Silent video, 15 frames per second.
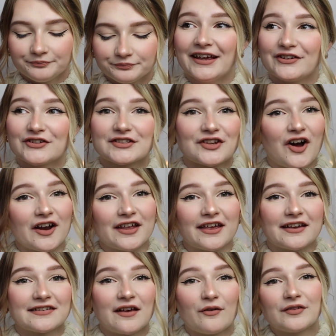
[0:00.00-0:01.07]
And I just got
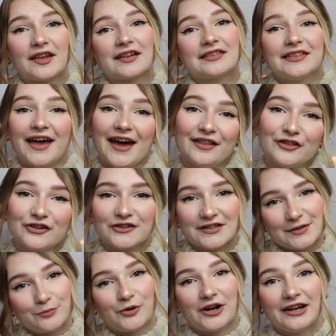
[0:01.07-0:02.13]
it because I was like, that
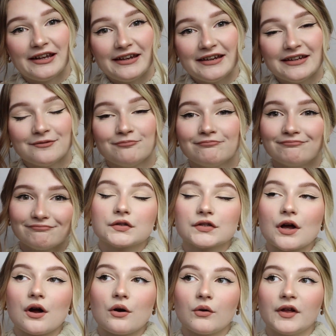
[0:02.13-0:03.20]
looks pretty.
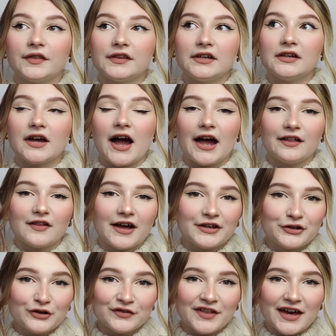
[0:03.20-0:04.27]
So the
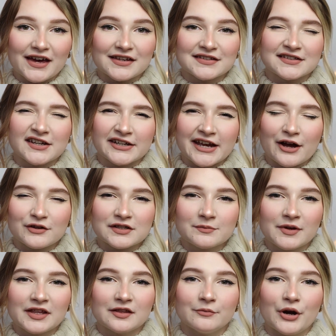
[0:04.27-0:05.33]
eyeliner that has stuck out to
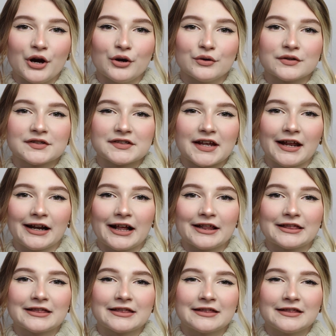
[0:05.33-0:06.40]
me the most, and
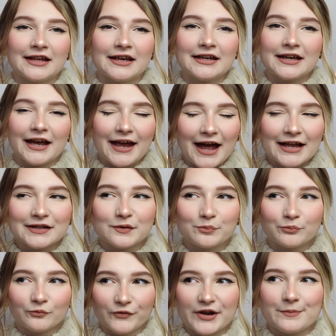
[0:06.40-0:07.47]
I think I had to
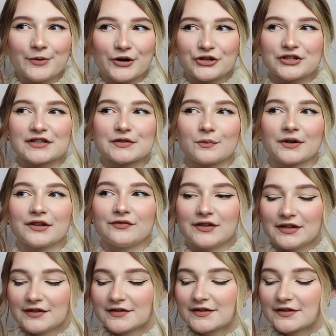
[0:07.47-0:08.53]
repurchase one of
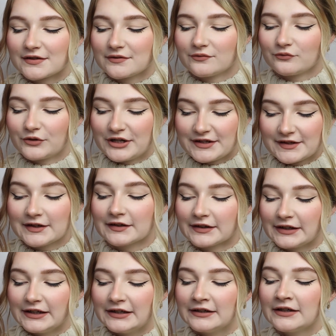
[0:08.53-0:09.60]
these
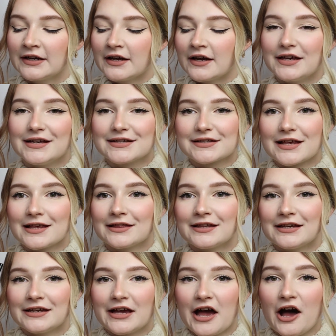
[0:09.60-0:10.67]
recently, is
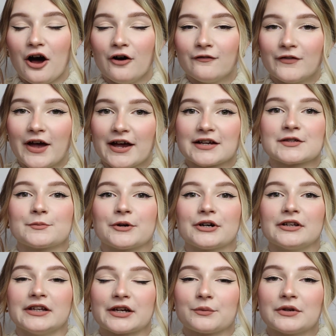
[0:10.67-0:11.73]
the e.l.f.
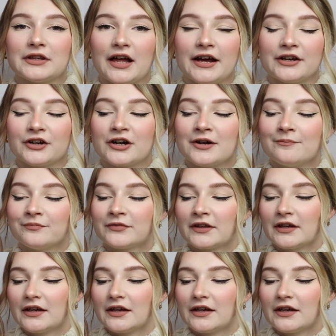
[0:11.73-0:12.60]
Expert Liquid Liner.